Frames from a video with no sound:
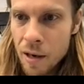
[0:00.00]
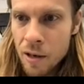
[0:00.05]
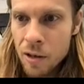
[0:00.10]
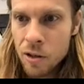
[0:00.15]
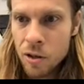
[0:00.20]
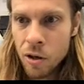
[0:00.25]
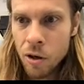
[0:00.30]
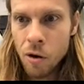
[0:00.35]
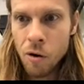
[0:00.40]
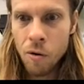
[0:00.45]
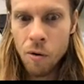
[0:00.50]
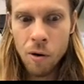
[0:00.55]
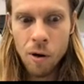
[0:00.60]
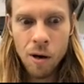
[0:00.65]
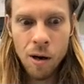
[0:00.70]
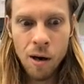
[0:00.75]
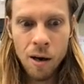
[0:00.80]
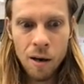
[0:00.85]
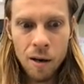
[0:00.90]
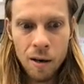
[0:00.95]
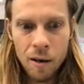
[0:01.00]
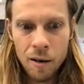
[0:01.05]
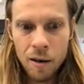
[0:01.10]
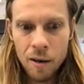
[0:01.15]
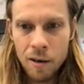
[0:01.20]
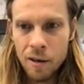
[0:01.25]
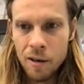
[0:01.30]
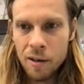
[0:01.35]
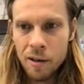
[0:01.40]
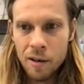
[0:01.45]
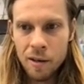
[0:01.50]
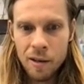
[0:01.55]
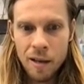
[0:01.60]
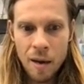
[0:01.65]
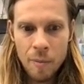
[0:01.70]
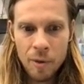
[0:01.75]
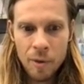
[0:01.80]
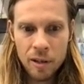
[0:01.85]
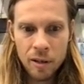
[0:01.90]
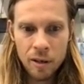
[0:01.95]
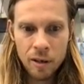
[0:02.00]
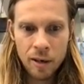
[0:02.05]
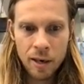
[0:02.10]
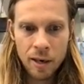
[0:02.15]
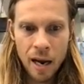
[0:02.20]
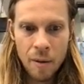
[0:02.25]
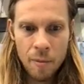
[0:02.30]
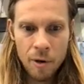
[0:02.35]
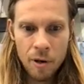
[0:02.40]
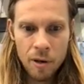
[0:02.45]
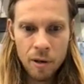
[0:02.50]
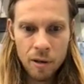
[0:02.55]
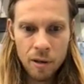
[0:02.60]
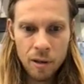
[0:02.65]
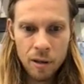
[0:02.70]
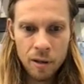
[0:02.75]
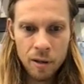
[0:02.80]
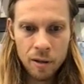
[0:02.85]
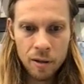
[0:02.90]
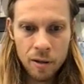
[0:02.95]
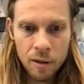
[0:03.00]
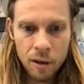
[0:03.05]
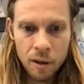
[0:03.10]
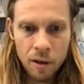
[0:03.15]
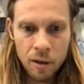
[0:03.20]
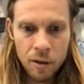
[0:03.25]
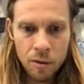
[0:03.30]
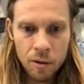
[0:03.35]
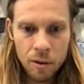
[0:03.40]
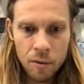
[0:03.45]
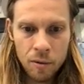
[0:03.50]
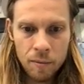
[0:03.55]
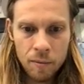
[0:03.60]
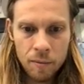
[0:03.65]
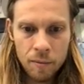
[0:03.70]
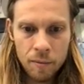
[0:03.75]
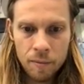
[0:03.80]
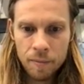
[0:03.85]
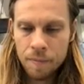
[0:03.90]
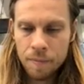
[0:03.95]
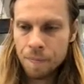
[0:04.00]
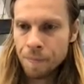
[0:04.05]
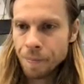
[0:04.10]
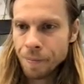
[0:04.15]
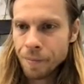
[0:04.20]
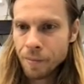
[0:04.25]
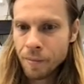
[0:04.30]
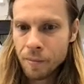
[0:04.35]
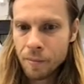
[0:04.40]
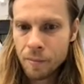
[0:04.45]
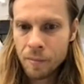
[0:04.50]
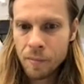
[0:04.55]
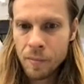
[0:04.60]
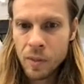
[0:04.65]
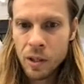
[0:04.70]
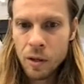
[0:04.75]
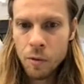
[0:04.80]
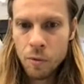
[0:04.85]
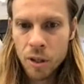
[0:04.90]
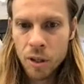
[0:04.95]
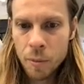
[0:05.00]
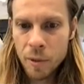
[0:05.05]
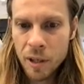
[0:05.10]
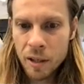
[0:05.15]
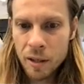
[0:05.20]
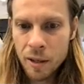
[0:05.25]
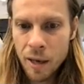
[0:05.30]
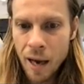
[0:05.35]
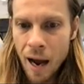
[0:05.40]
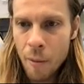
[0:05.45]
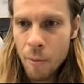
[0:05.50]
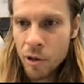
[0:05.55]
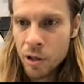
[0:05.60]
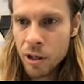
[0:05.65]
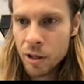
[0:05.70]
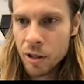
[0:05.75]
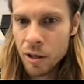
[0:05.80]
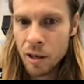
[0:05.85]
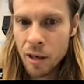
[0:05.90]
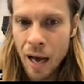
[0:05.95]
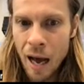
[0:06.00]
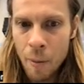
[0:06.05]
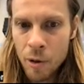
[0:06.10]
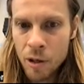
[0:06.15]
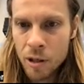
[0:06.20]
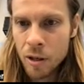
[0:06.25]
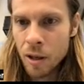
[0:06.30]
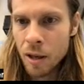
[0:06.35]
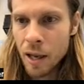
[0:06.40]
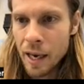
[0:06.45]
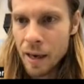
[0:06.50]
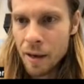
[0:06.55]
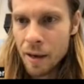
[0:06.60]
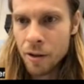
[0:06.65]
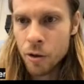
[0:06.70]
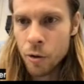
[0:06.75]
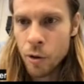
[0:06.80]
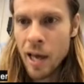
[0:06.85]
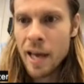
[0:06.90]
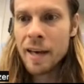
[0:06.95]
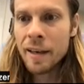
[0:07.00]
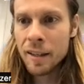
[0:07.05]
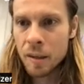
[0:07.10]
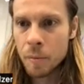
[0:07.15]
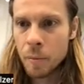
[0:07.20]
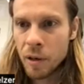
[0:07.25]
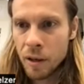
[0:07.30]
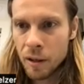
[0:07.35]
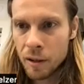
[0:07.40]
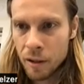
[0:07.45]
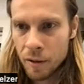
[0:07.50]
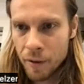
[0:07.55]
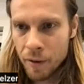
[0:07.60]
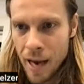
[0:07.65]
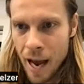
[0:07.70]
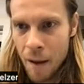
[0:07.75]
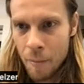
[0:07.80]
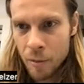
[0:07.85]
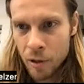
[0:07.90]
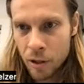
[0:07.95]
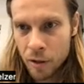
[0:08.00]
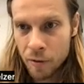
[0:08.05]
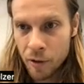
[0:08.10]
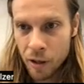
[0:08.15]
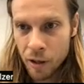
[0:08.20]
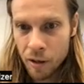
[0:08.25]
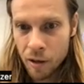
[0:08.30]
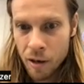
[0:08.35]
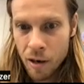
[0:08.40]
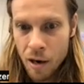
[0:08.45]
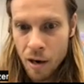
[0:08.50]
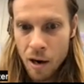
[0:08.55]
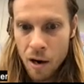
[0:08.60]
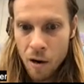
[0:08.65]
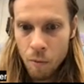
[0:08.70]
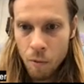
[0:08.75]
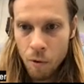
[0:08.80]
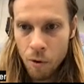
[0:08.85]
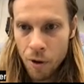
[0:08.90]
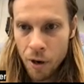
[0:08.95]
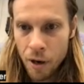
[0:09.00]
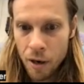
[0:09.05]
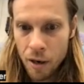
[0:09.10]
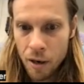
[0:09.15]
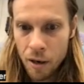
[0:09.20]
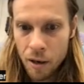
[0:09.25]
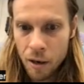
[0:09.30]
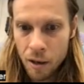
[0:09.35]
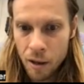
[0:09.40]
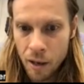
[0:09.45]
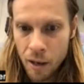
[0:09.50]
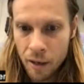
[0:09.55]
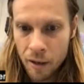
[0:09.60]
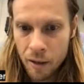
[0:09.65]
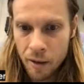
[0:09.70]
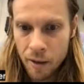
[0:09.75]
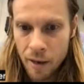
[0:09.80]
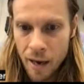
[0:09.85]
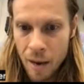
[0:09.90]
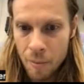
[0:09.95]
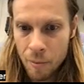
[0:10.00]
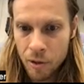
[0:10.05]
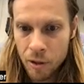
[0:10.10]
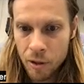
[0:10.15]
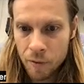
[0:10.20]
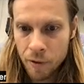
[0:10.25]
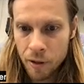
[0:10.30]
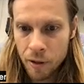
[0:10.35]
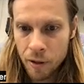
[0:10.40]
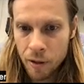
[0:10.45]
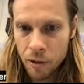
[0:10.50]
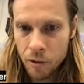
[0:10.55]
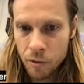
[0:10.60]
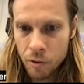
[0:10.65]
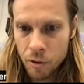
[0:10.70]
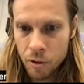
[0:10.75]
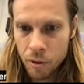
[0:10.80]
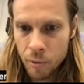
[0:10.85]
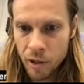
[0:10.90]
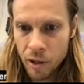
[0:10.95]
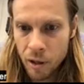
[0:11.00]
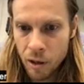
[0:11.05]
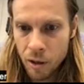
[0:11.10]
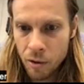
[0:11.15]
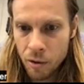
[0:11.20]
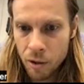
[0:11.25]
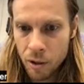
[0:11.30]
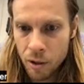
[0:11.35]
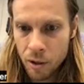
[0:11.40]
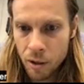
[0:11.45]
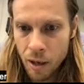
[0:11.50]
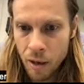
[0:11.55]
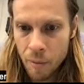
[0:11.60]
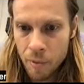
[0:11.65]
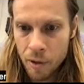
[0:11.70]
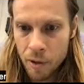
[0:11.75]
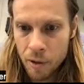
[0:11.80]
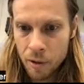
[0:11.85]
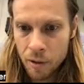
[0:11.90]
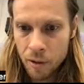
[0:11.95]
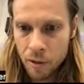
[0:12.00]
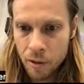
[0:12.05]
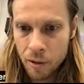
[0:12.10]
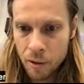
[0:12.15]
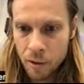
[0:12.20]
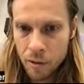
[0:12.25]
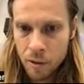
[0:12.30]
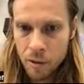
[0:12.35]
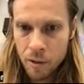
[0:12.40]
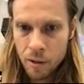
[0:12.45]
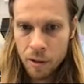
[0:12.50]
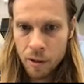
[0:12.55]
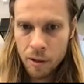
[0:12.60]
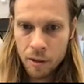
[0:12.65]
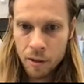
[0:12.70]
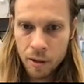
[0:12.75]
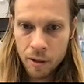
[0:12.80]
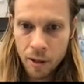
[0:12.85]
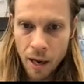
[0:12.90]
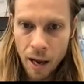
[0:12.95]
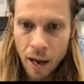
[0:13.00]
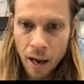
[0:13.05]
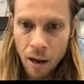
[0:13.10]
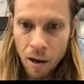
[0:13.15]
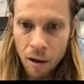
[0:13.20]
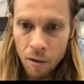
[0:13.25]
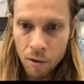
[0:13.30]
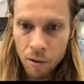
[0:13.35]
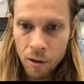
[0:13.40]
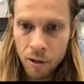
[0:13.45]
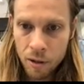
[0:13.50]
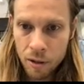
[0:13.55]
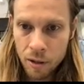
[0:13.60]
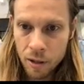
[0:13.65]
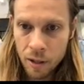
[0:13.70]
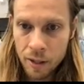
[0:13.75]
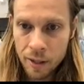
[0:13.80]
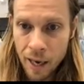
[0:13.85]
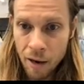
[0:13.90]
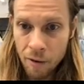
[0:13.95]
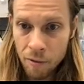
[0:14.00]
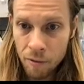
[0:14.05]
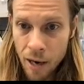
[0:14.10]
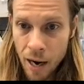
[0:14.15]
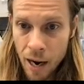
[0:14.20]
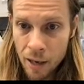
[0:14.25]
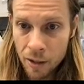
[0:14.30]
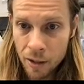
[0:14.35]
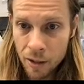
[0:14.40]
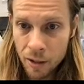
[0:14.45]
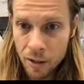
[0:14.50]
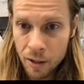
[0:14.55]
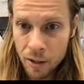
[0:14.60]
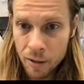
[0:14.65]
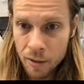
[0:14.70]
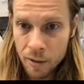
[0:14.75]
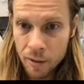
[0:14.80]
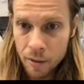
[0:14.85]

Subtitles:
So that means their gamma is 100, which means how much length do they experience of the atmosphere? Well, their length of the atmosphere is going to be 100 kilometers. This is L because it's at rest.